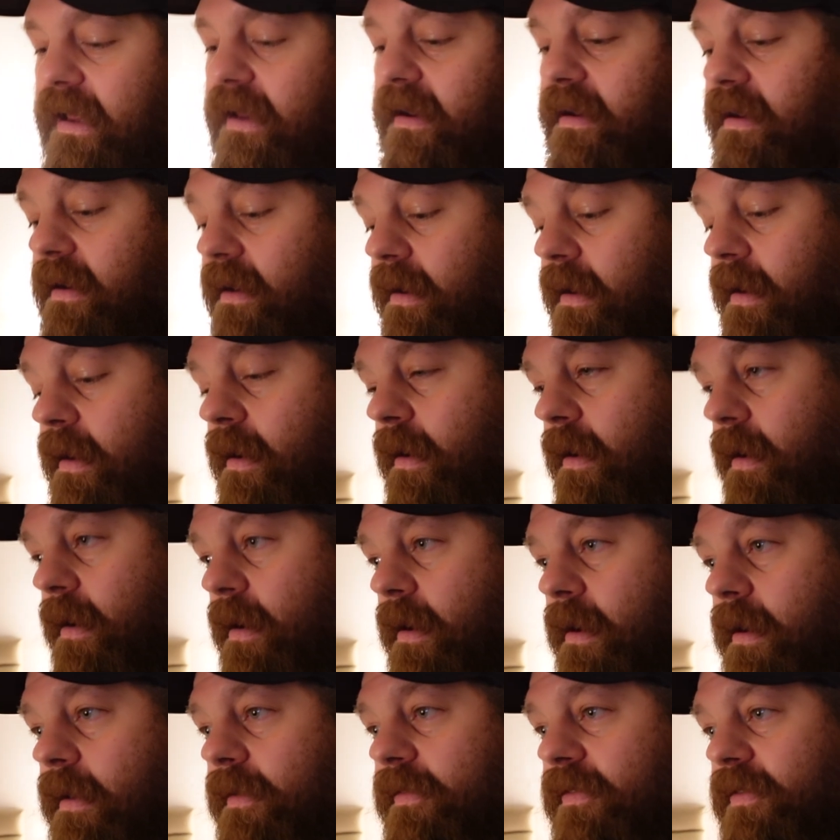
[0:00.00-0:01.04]
And
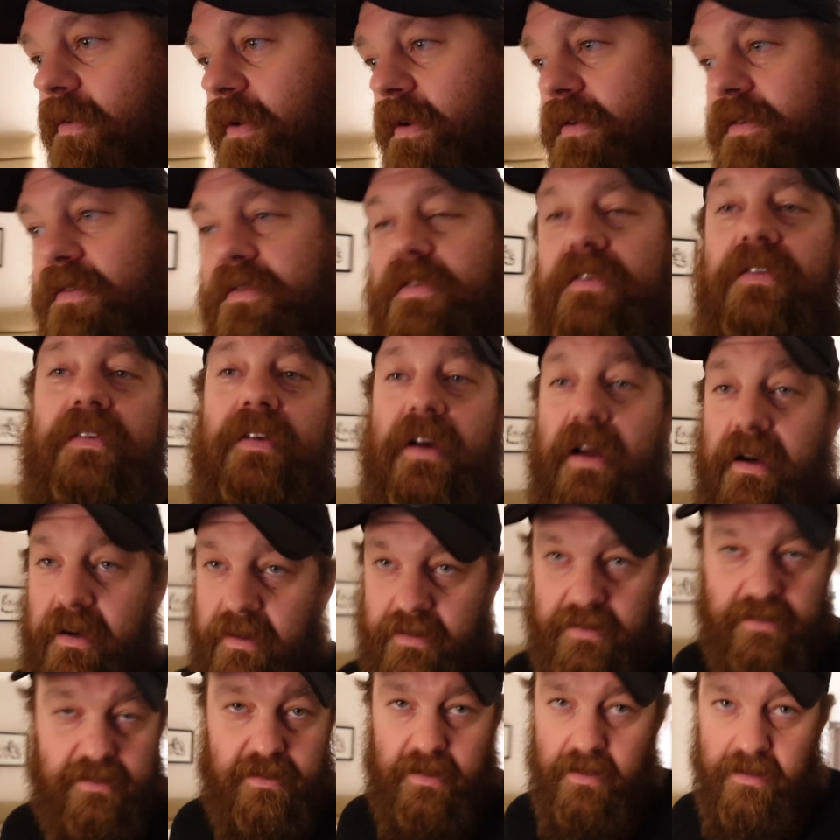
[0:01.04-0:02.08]
uh, so I just
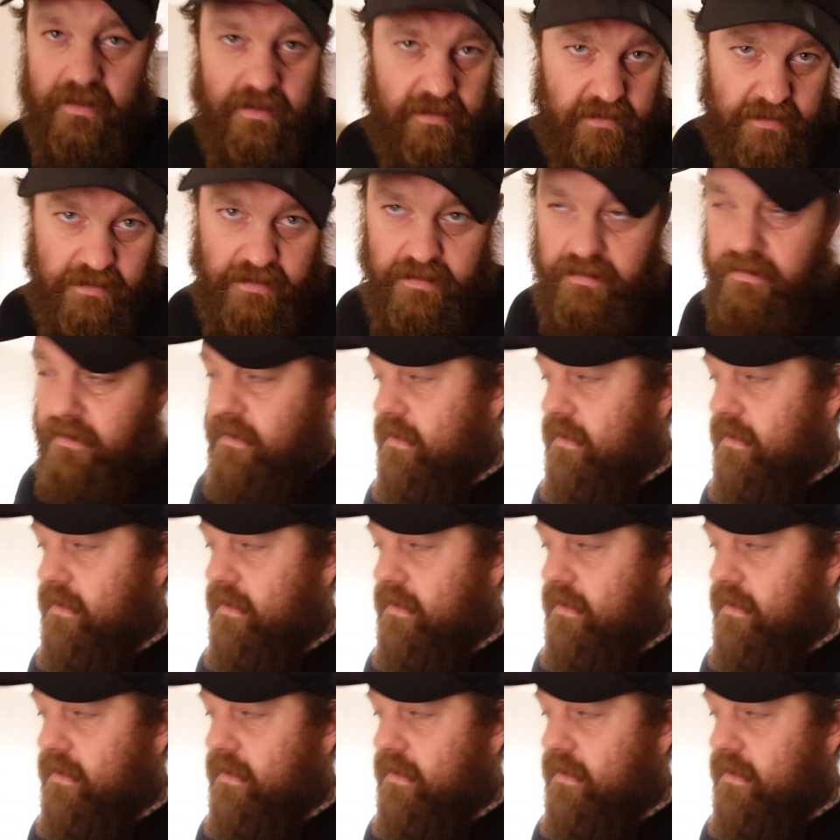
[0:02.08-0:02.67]
decided to stay here